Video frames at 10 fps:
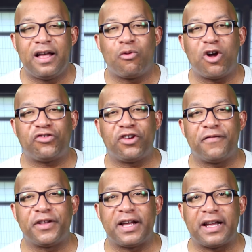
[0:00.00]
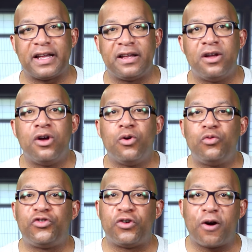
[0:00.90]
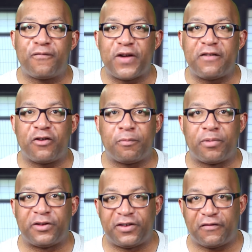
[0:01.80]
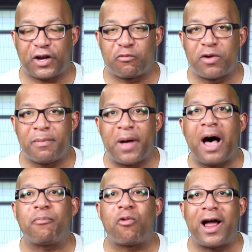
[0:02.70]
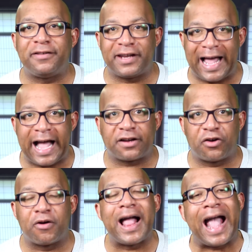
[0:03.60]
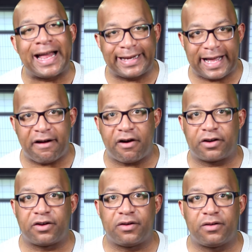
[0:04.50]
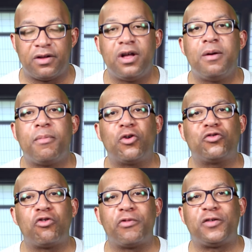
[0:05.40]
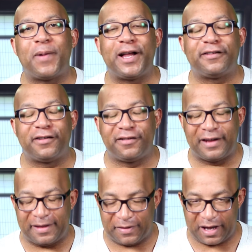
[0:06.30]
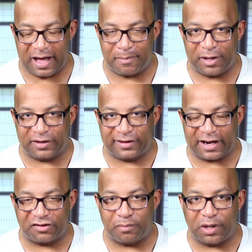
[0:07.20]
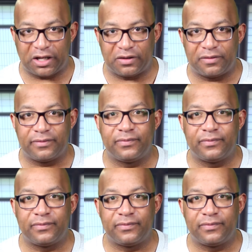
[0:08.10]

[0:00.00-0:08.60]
Question of the day Who's your favorite Pacific Rim uprising actor and character? Post your responses in the comment section below.